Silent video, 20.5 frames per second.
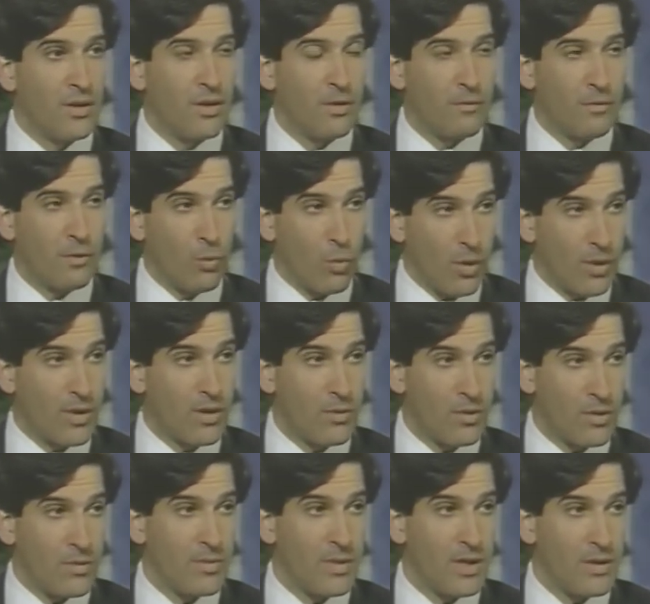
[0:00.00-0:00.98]
for working
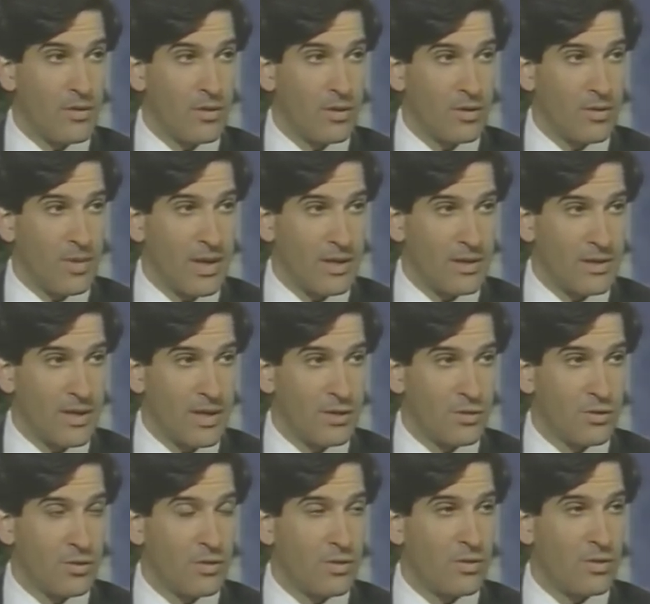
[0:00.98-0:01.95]
with me during the past
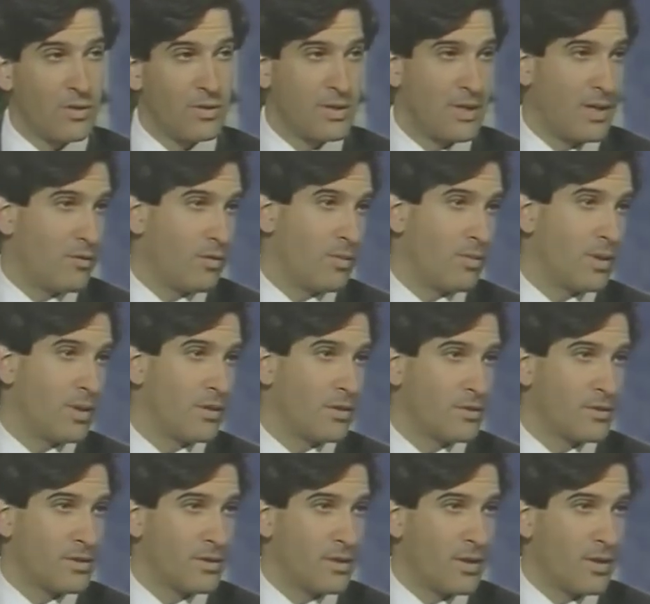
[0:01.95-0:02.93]
session on several
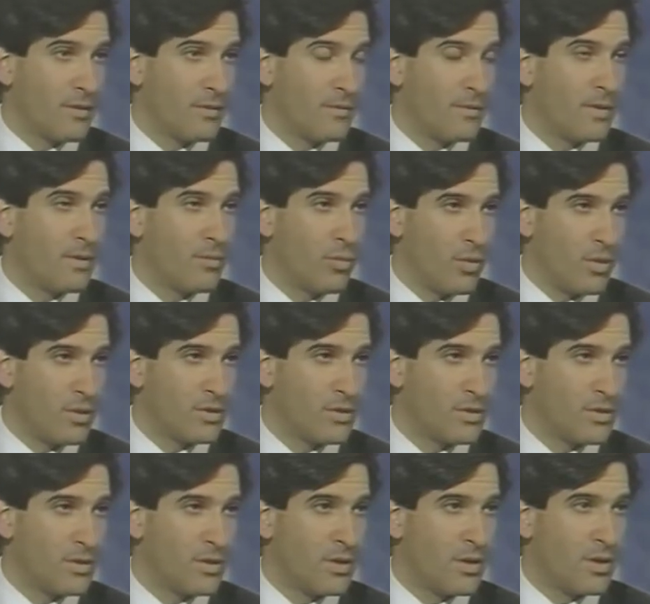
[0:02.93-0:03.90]
bills of
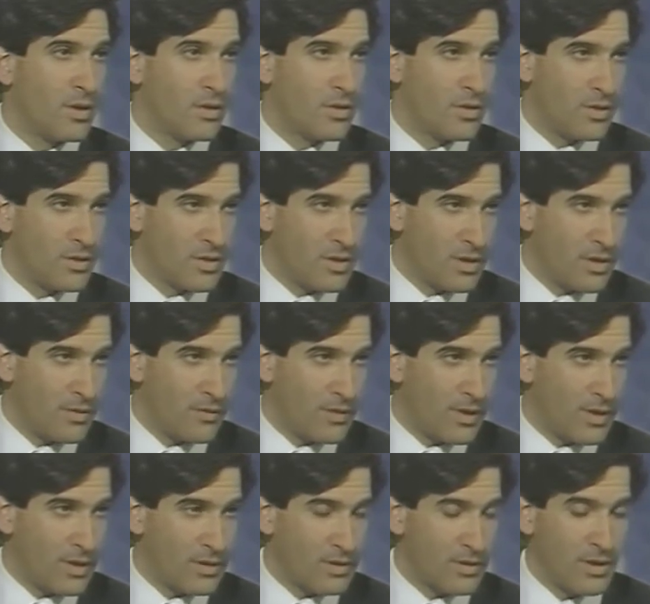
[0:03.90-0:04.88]
importance to the city of
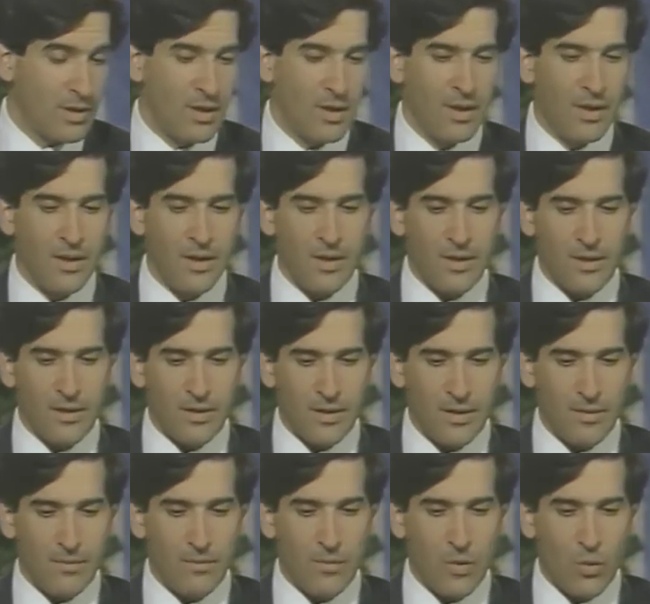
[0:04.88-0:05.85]
Phoenix.
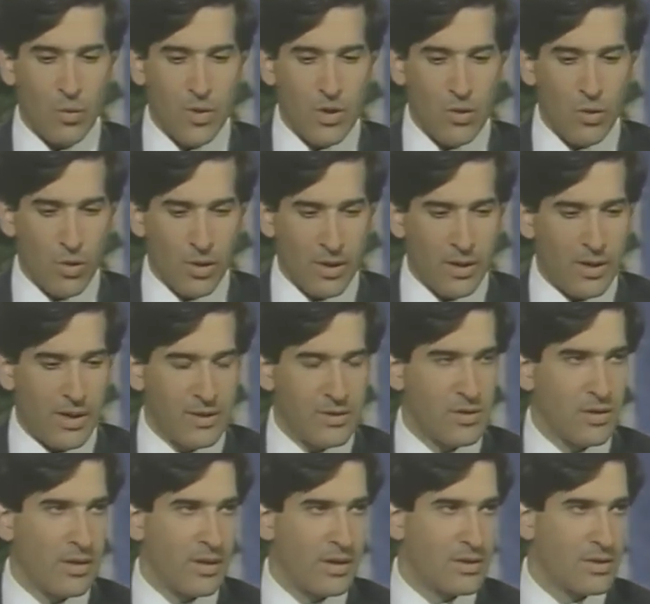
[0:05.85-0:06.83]
We organize
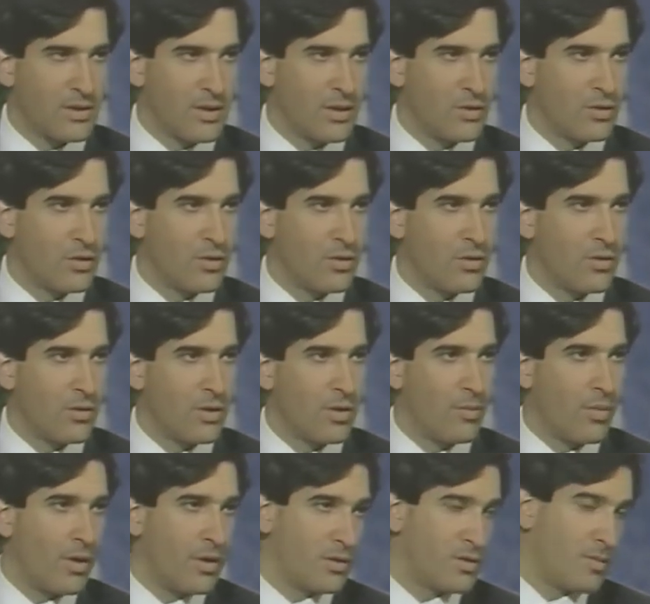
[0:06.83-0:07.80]
the legislature on a
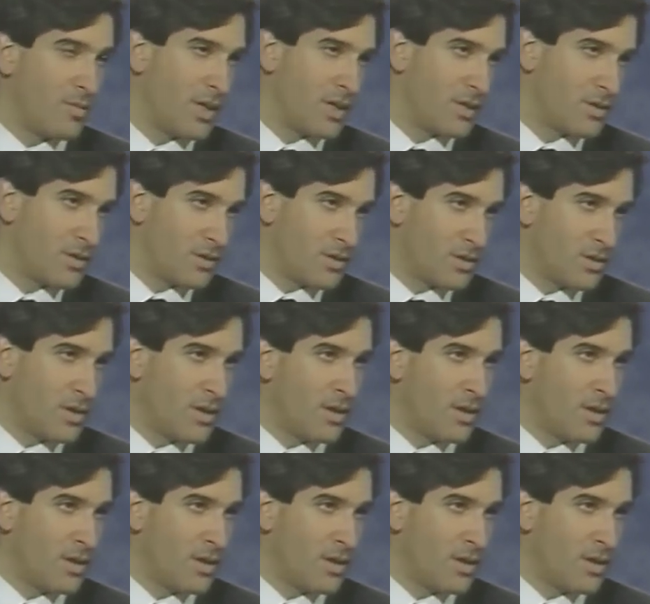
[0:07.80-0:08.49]
partisan basis,